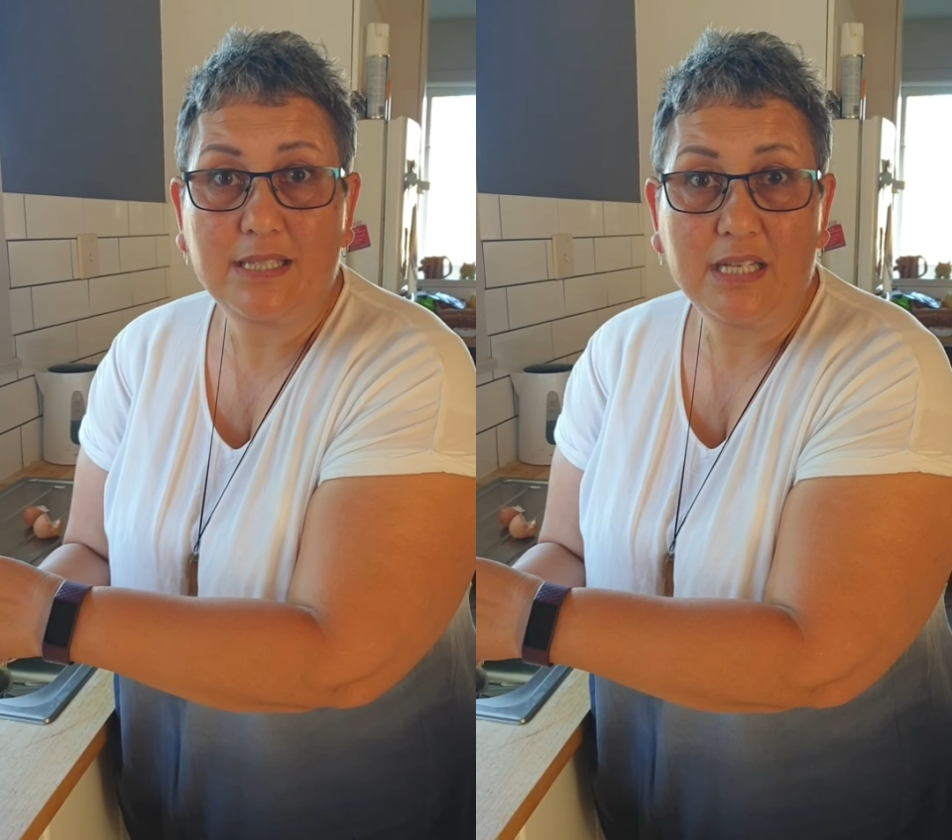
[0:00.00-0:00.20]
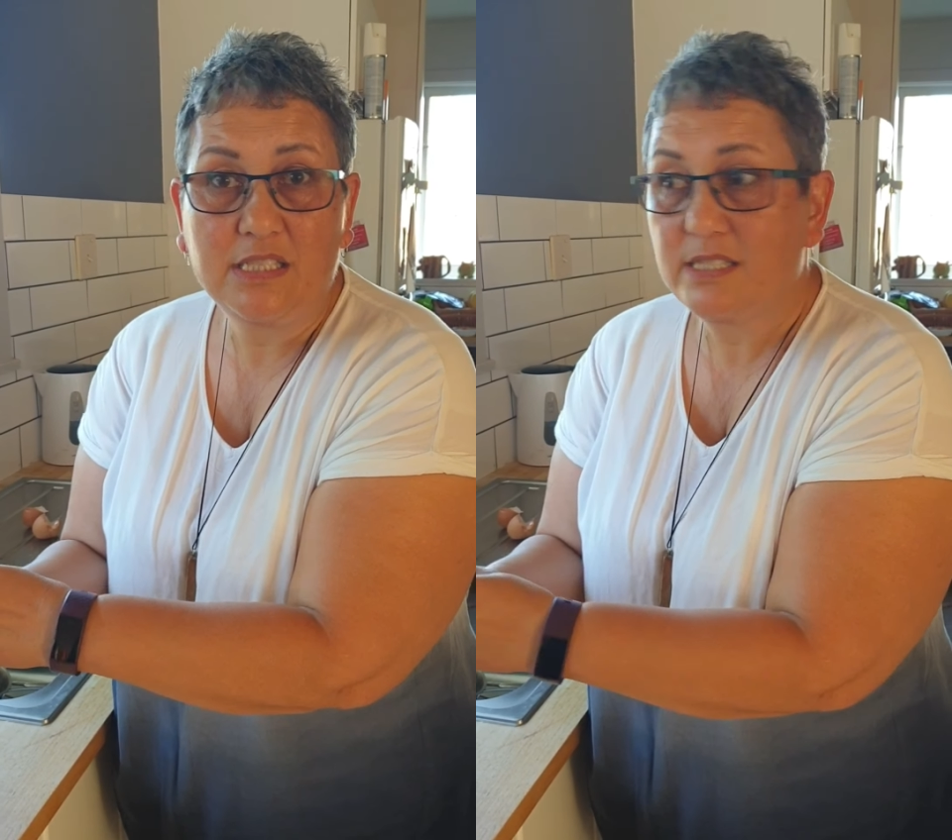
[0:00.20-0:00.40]

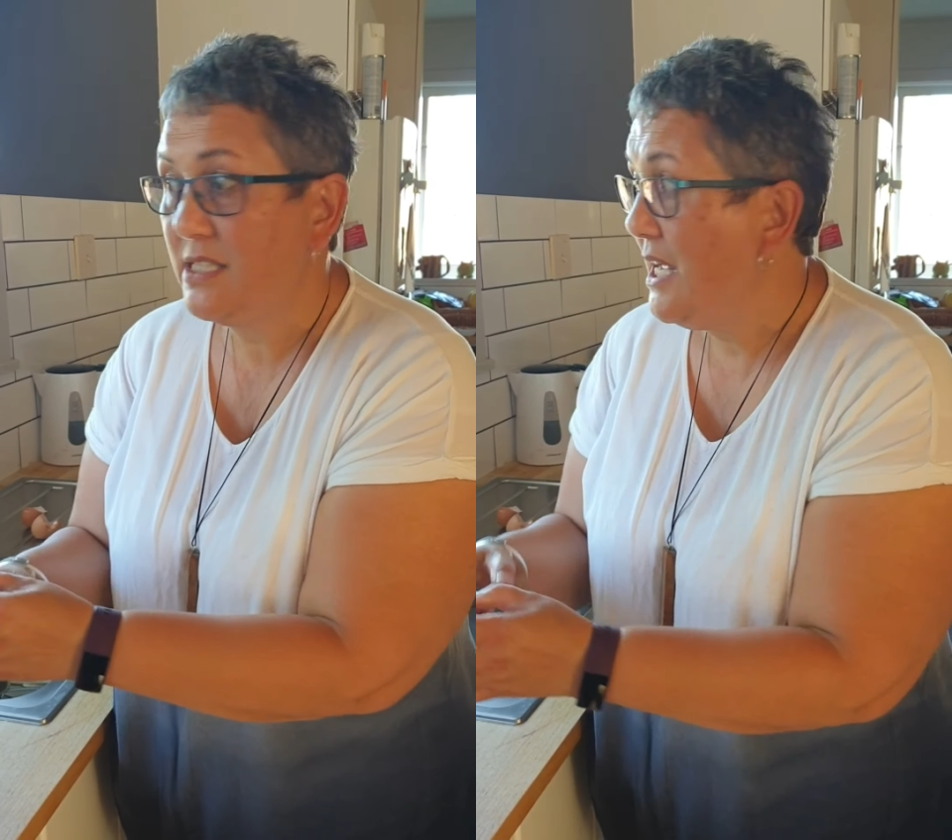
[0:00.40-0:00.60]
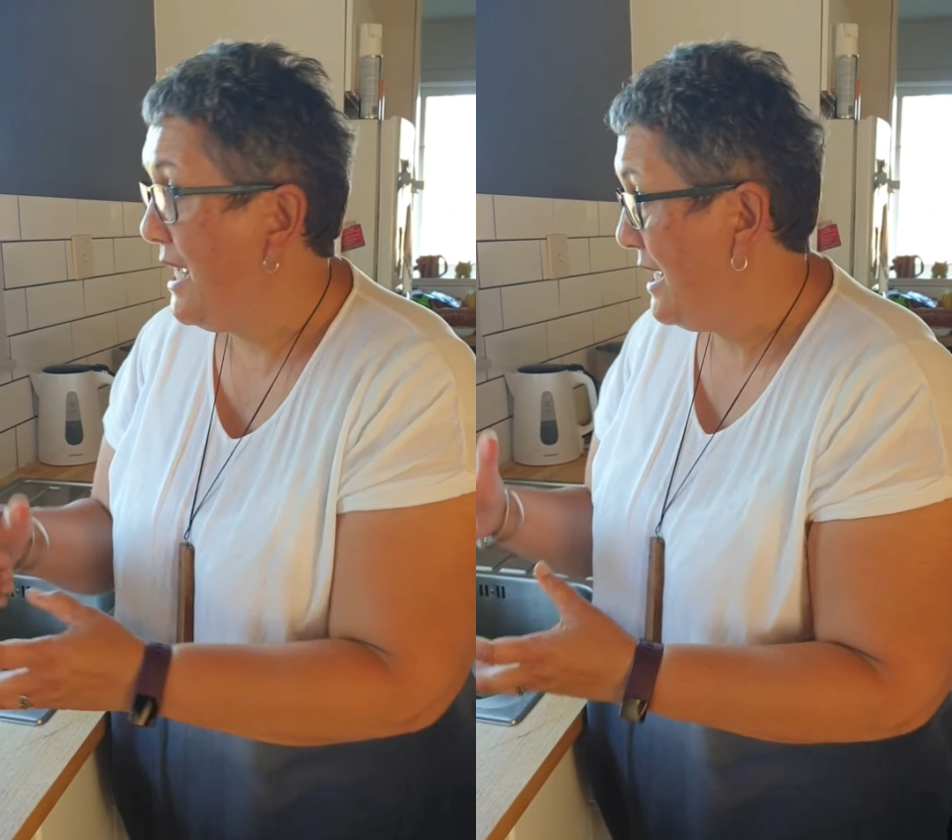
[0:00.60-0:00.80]

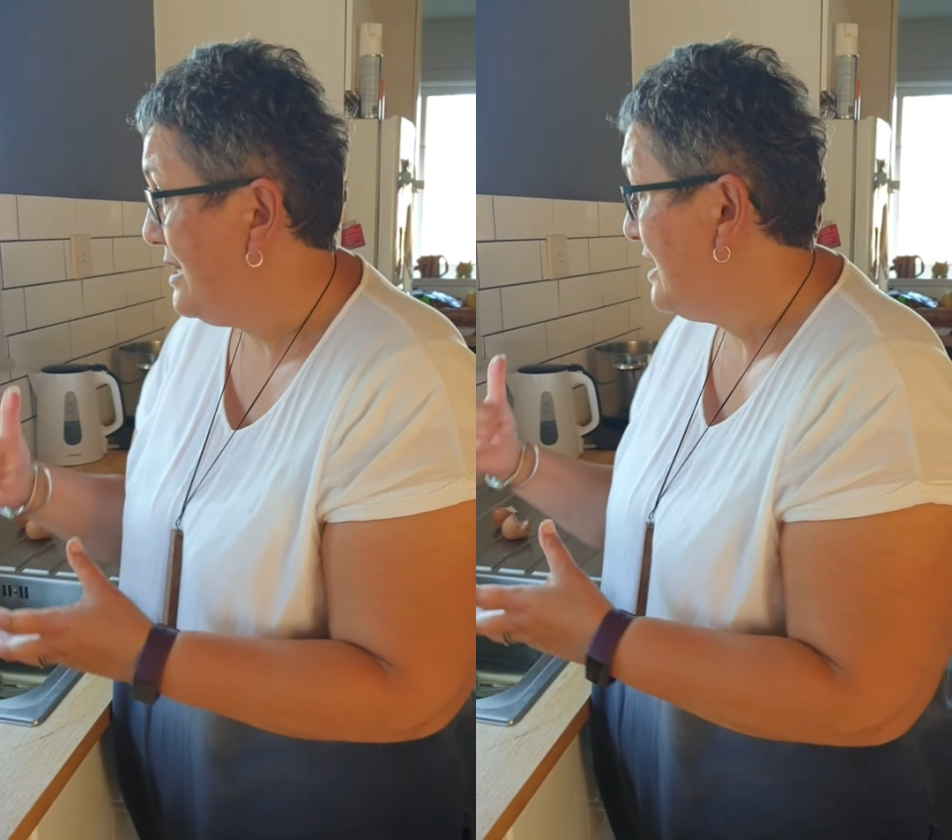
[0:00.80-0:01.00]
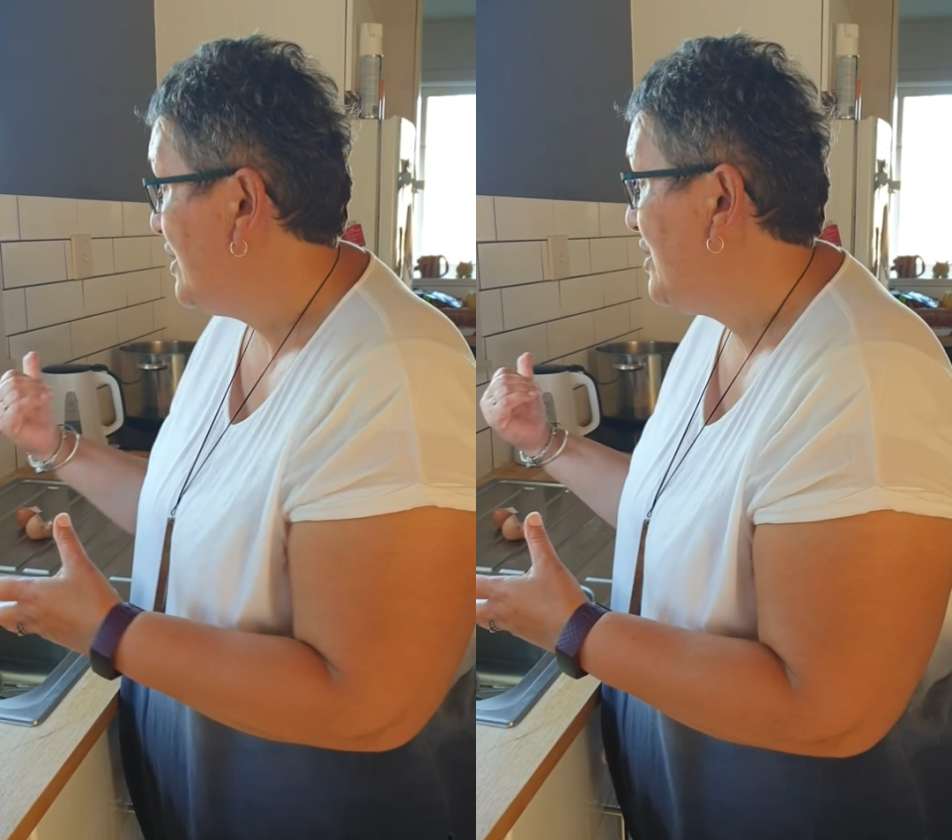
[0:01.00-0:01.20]

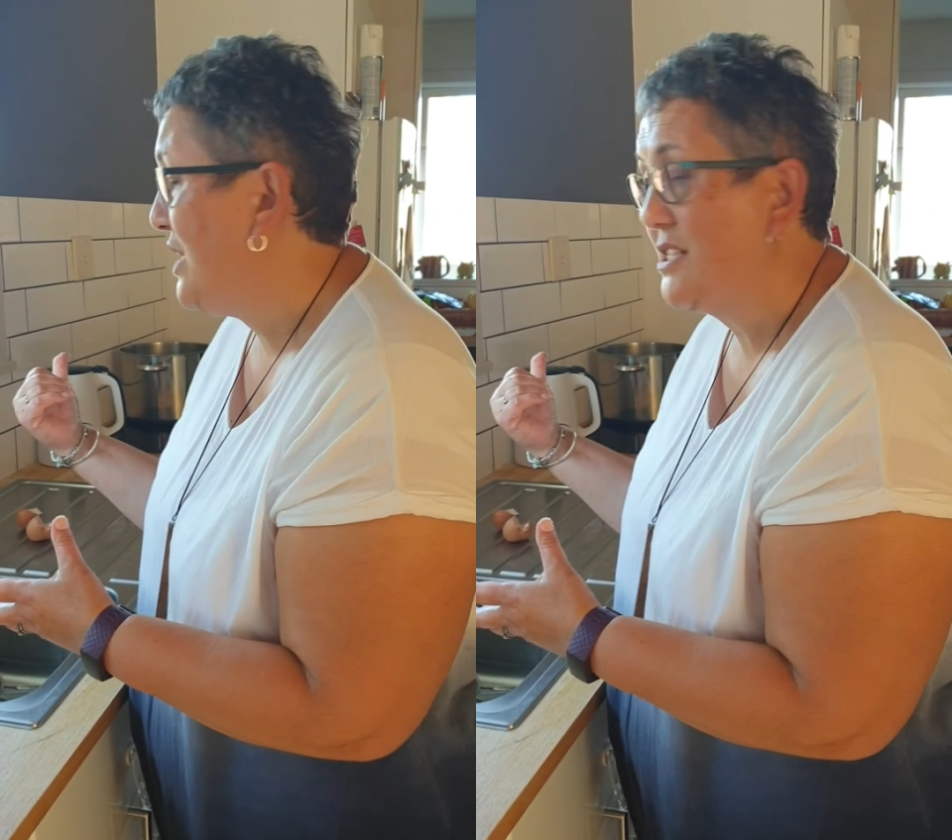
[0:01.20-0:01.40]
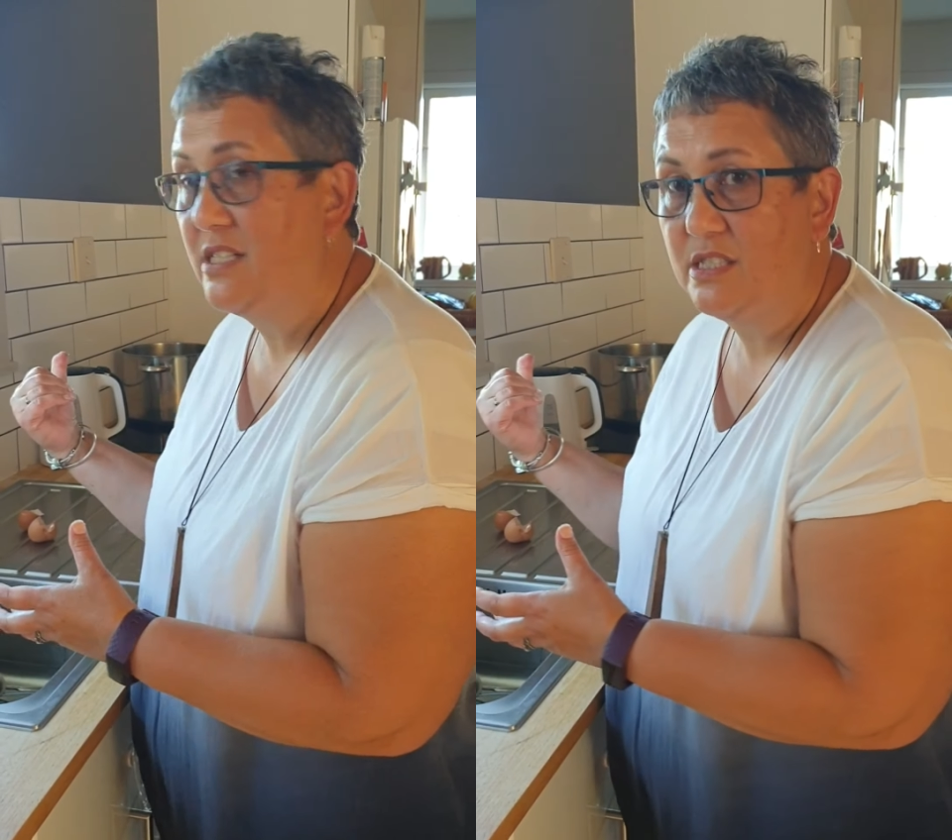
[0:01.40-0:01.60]
And then she
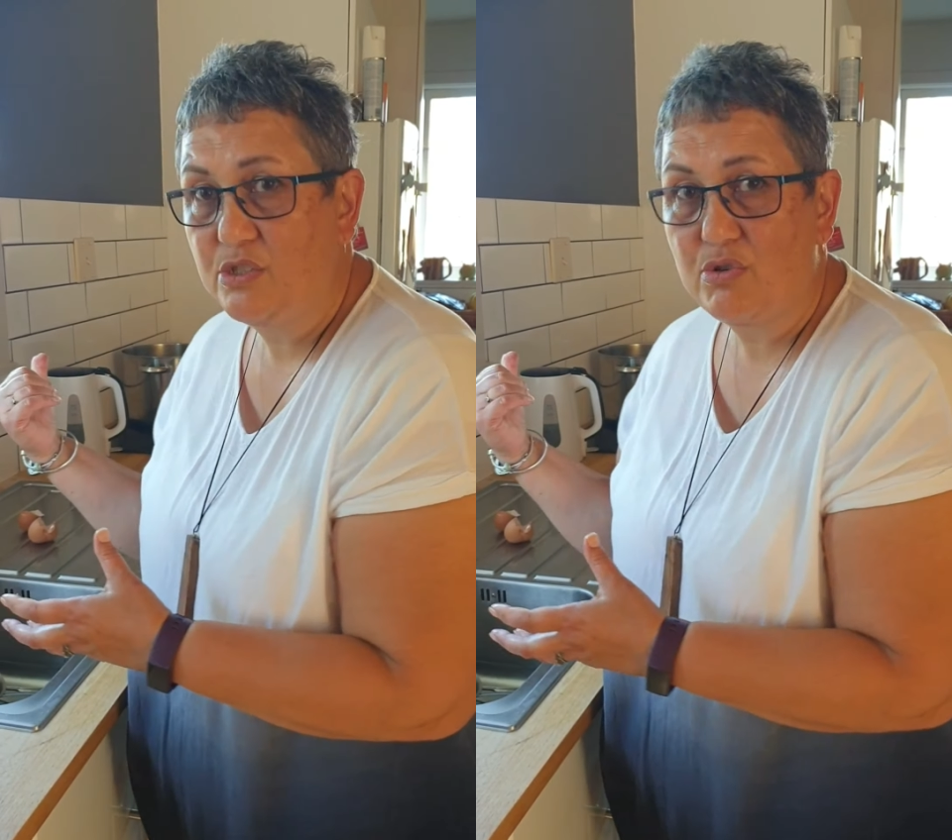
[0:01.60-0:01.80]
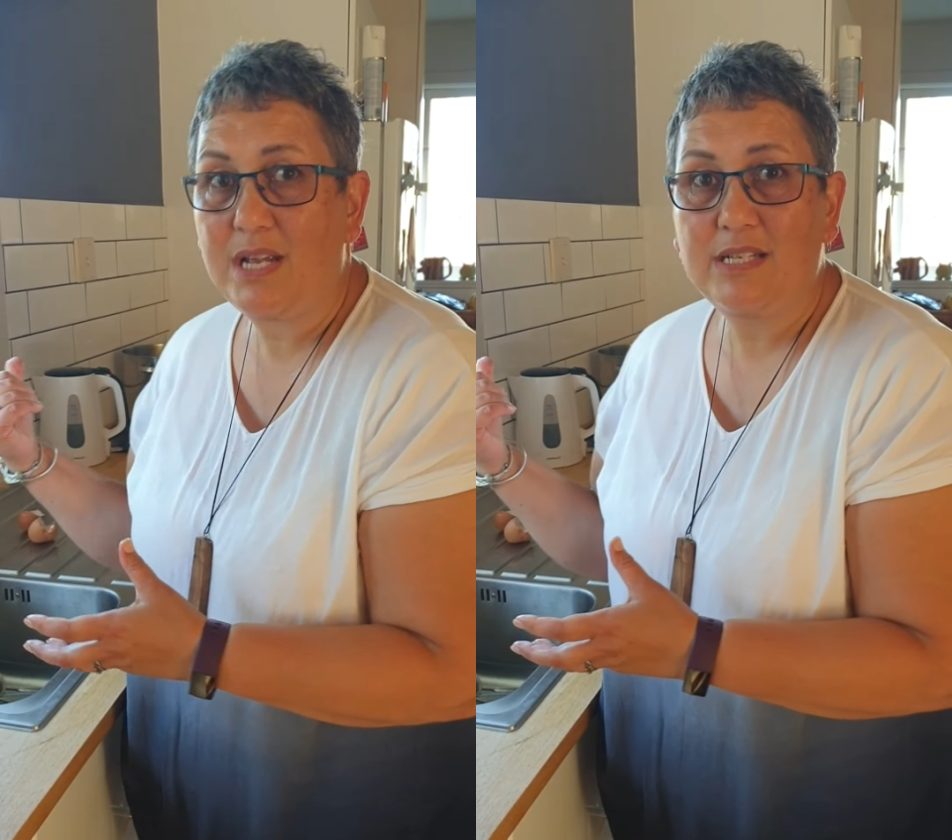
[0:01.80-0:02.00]
chucked it
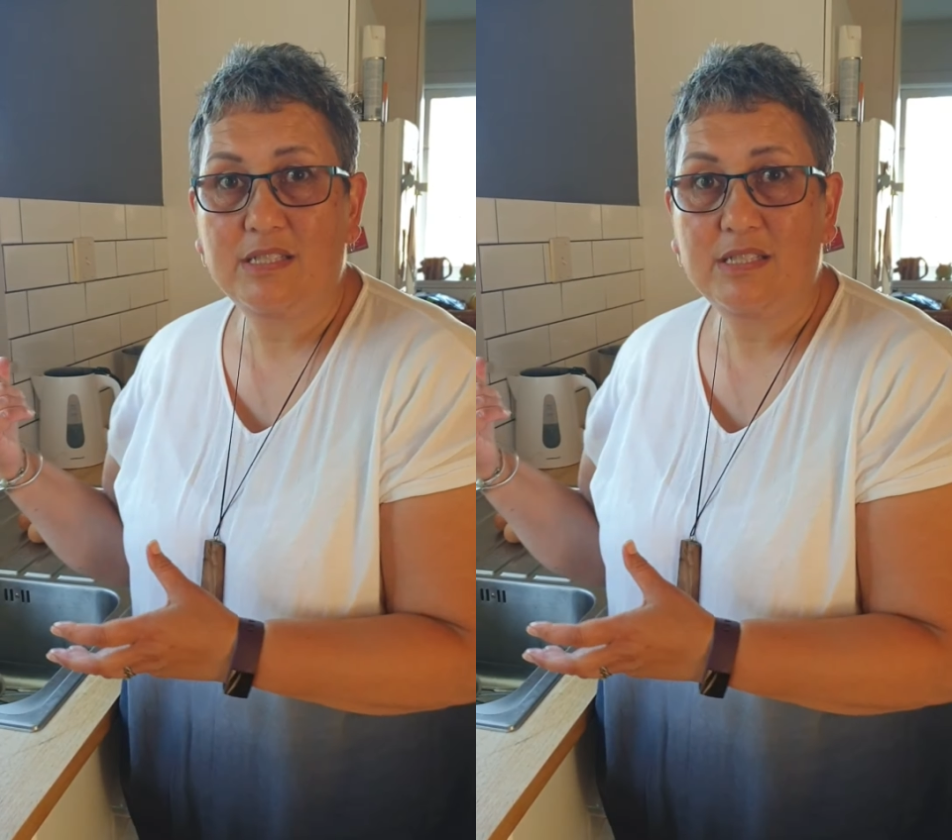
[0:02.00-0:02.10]
straight